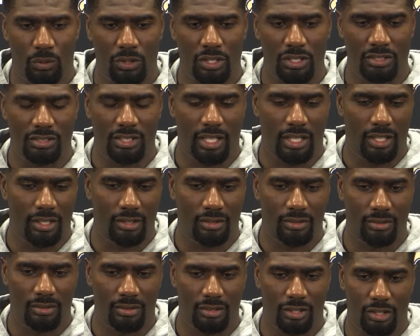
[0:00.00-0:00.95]
what he's done,
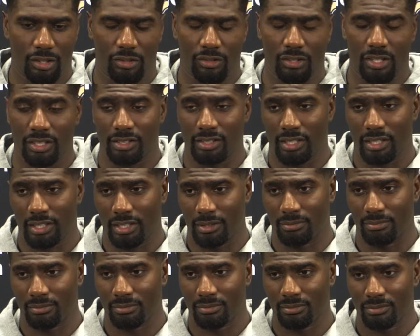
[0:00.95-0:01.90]
you know, credit to
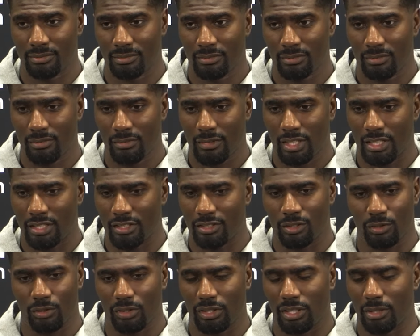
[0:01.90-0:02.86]
him. And he's
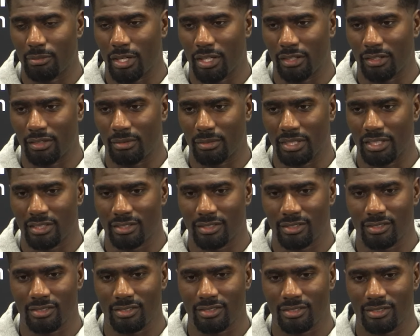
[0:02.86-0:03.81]
only going to get better. I mean, this
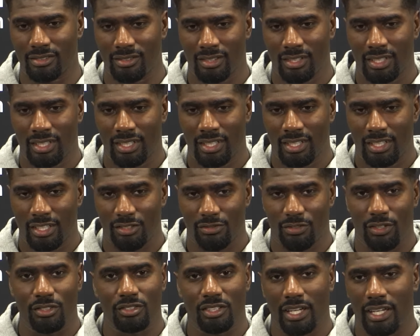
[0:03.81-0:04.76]
is his
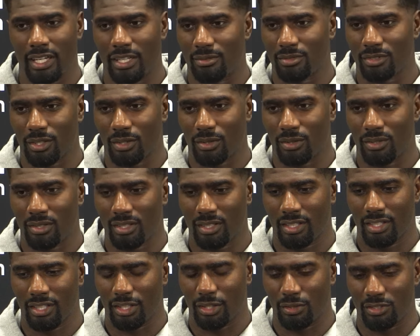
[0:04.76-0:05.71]
first game. So,
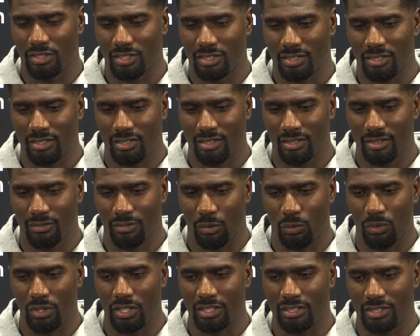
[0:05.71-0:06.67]
you know, just for
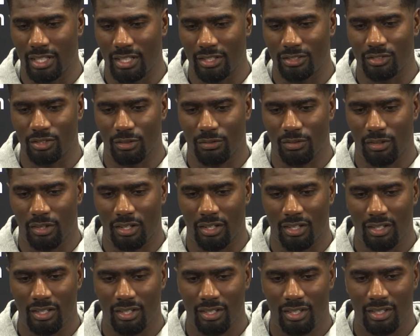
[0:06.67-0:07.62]
what he's done so
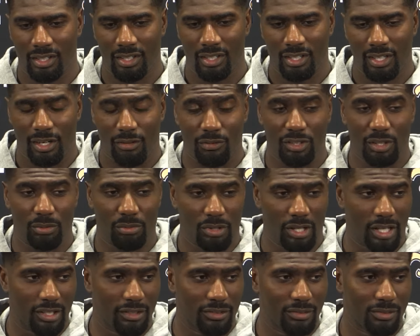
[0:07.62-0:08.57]
far, I'm really
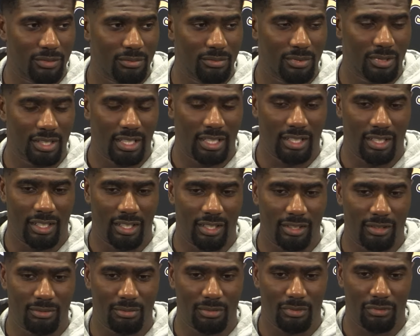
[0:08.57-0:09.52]
proud of him. And
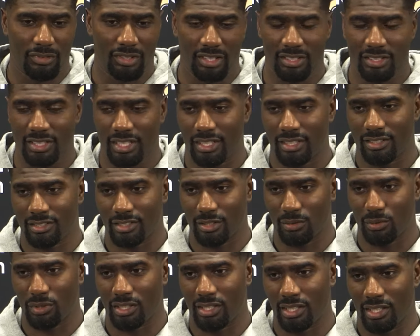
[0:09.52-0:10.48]
I'm really excited to see
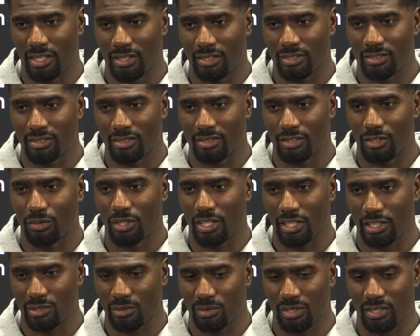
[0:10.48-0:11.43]
what he does, you know,
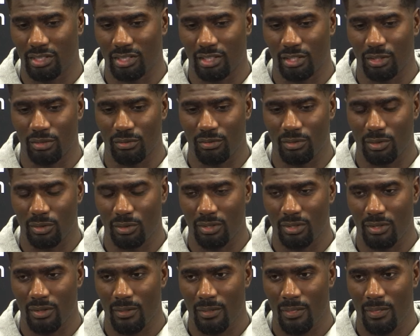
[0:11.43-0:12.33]
next week and going forward.